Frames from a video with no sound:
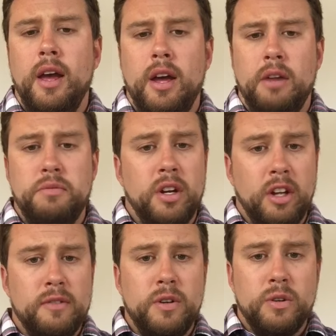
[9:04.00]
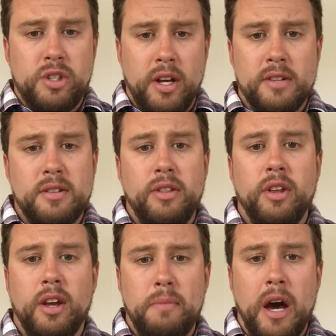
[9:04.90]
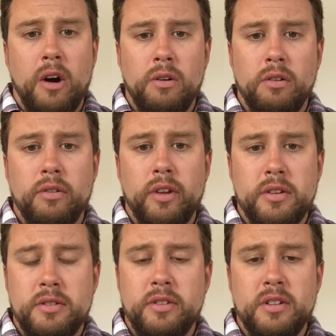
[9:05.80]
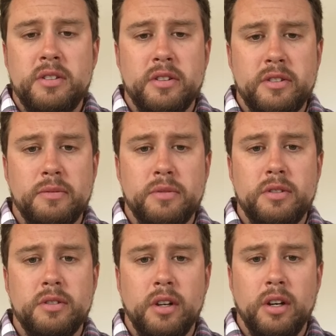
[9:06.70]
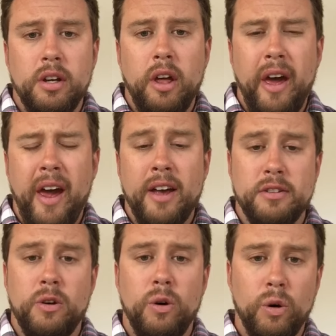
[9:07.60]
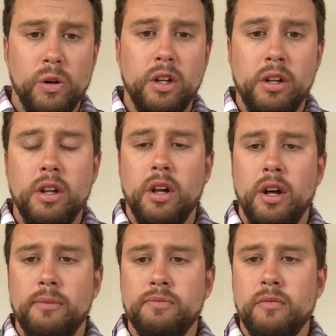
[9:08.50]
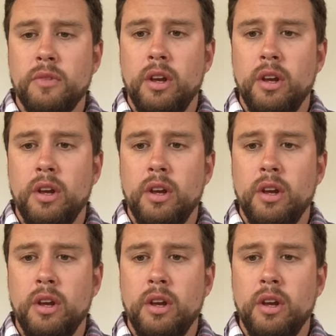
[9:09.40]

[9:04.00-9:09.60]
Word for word: and i'm going to give you a chance to think about this these systems uh, as a whole um,